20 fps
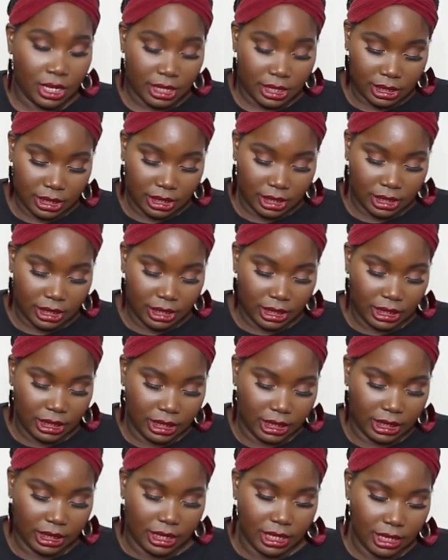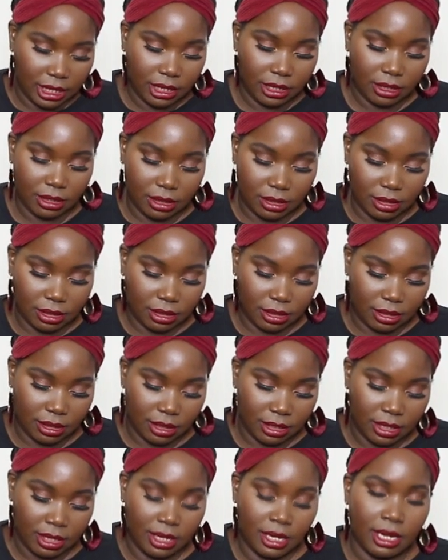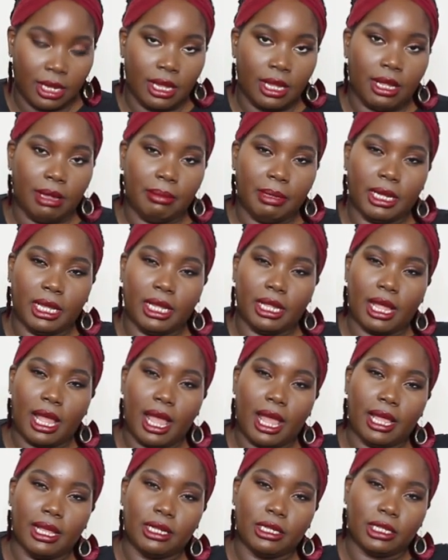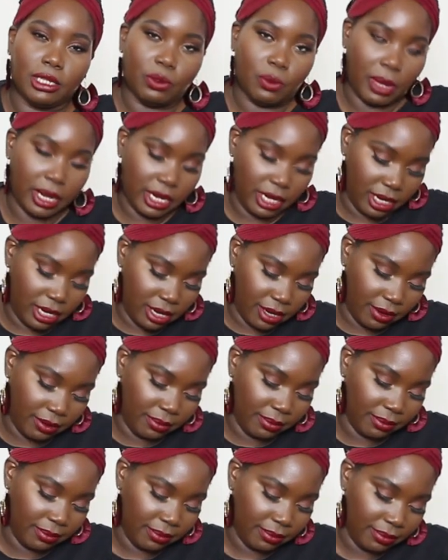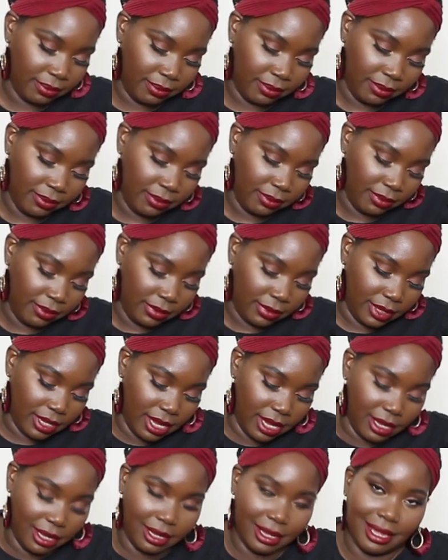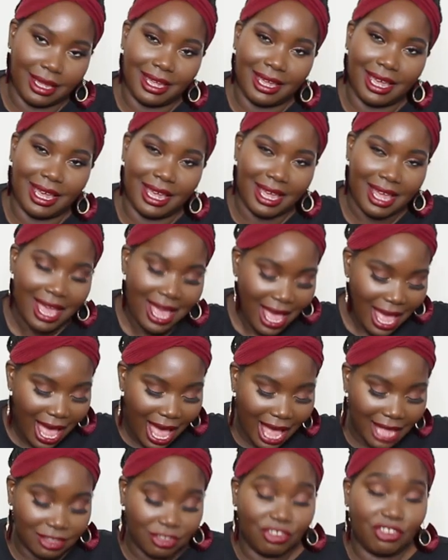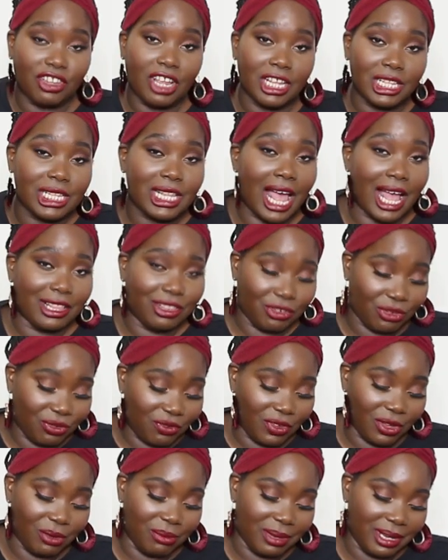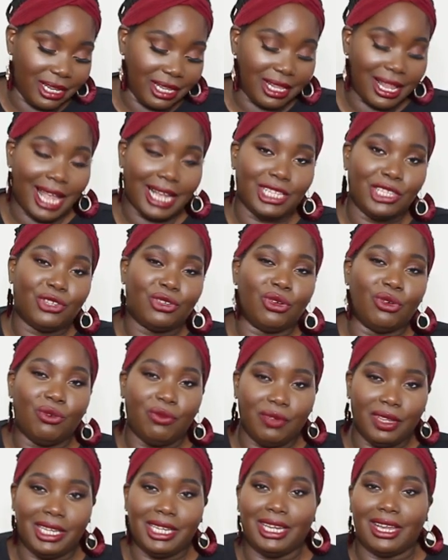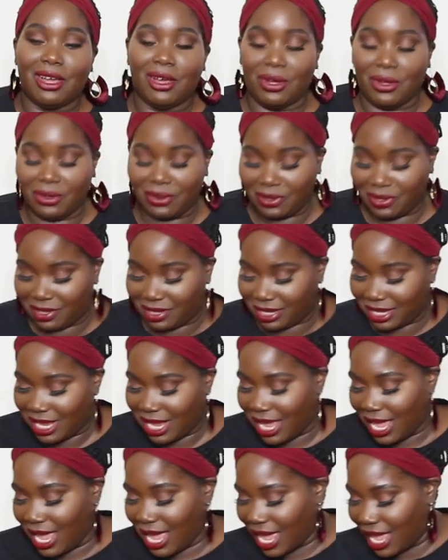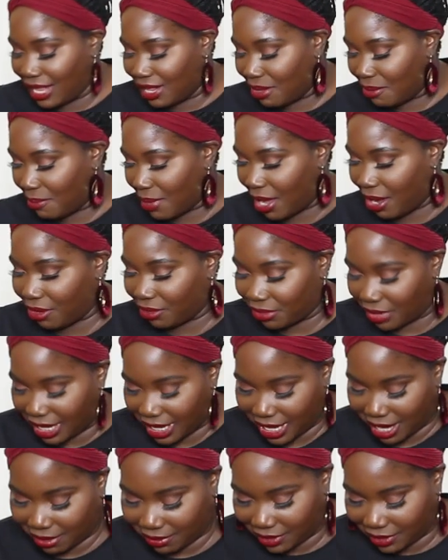Let's see. Oh. I'm getting hot and sweaty. I just got through filming like two videos and the bell rang.